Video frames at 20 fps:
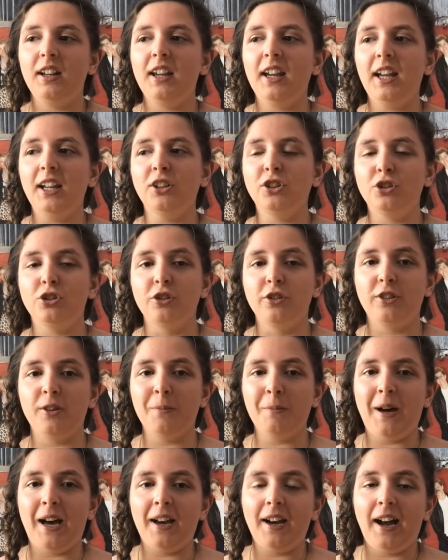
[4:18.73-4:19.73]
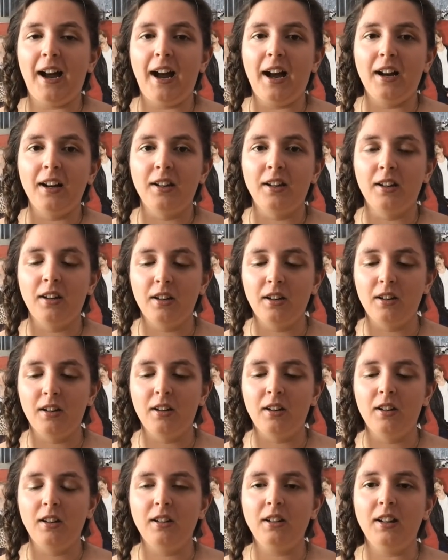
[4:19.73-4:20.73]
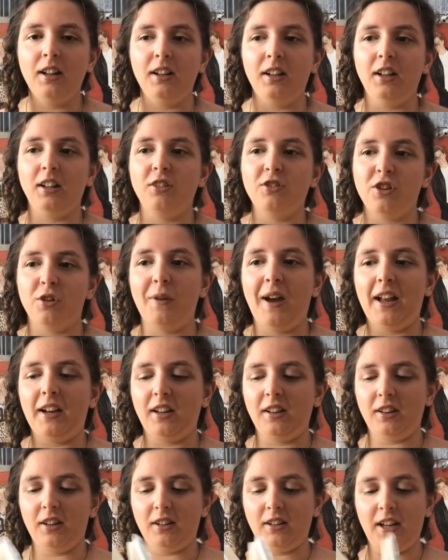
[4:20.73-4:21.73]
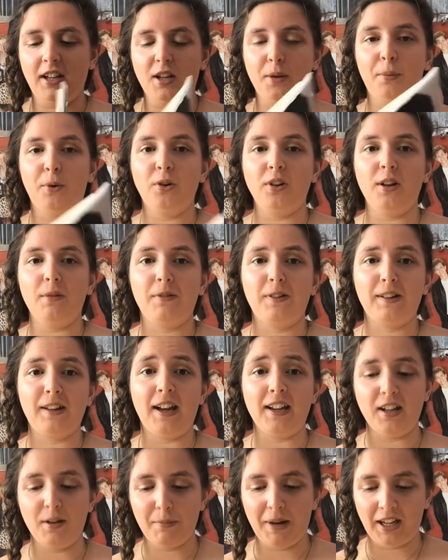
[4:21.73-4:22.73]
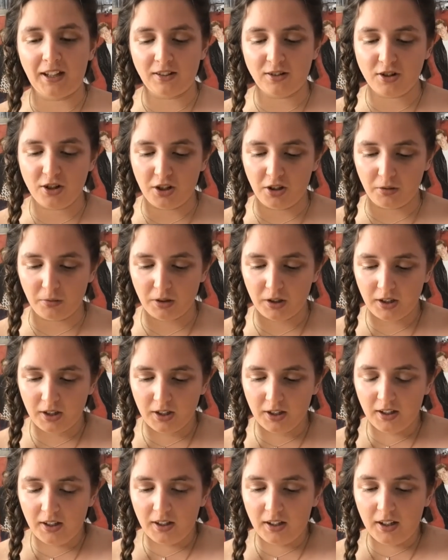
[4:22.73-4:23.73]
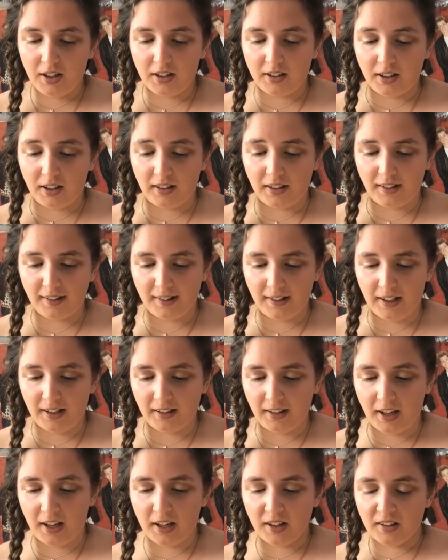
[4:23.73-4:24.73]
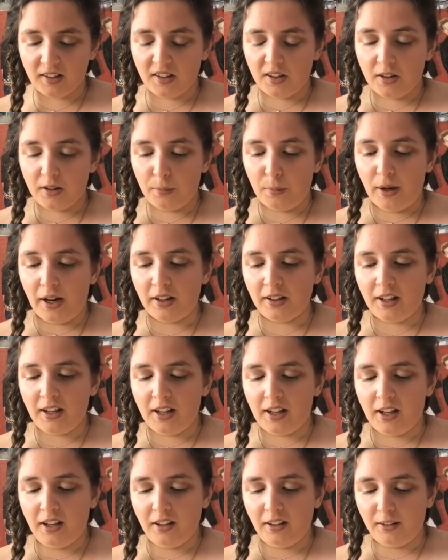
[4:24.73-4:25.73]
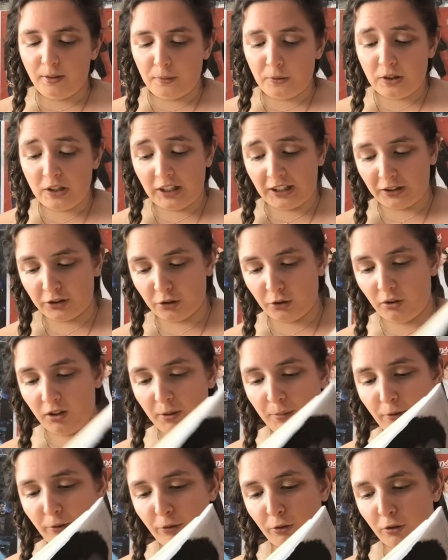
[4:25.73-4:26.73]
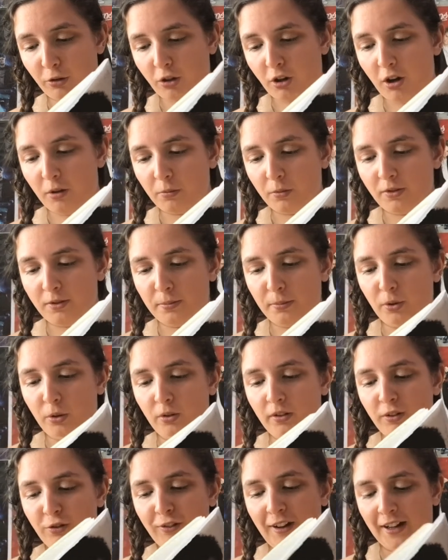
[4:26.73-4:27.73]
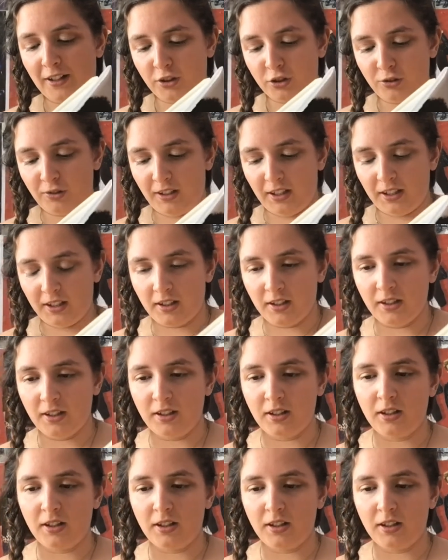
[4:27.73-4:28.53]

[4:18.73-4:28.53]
age doesn't matter and you can do anything that you set your mind to. And then they're saying that by the 80s, like shortly before Tom was born, the factory